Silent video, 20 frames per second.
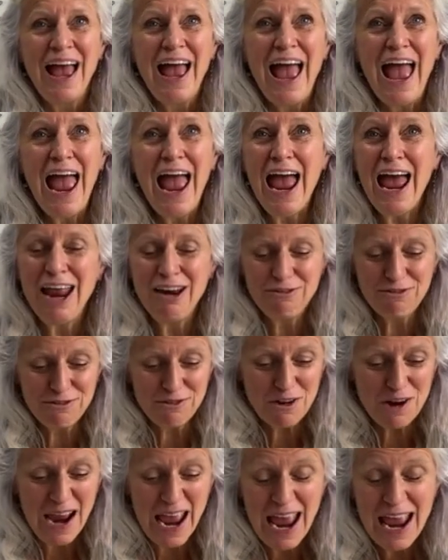and
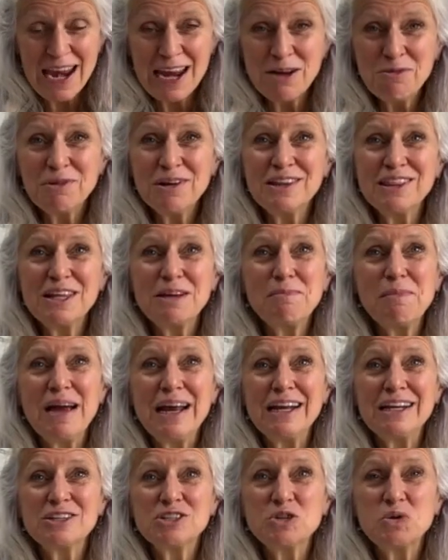for anyone that might
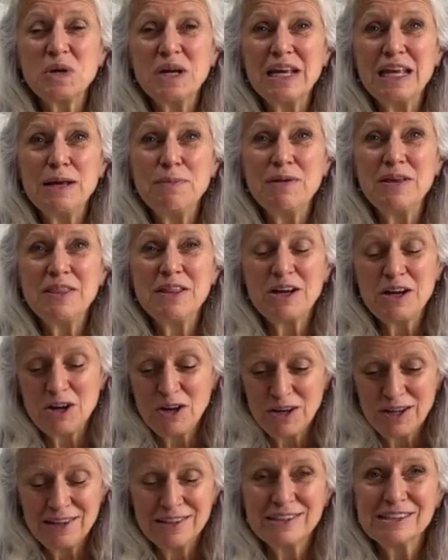enjoy keeping
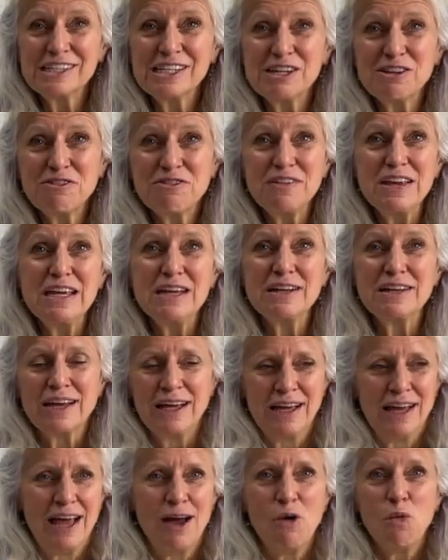their little feet
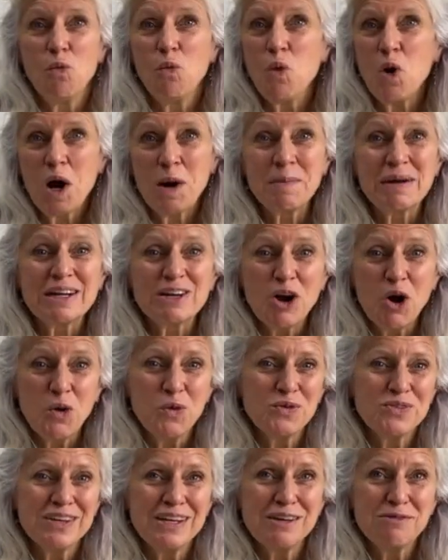warm and
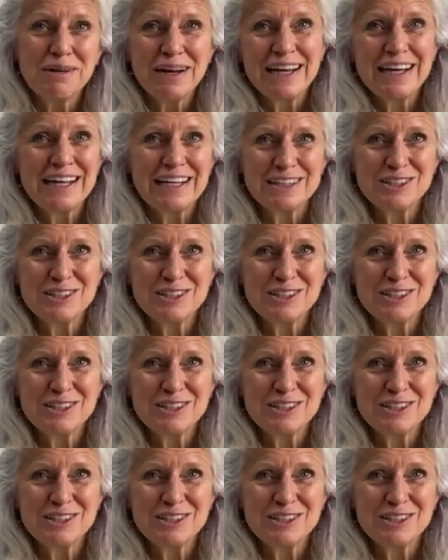cozy when it gets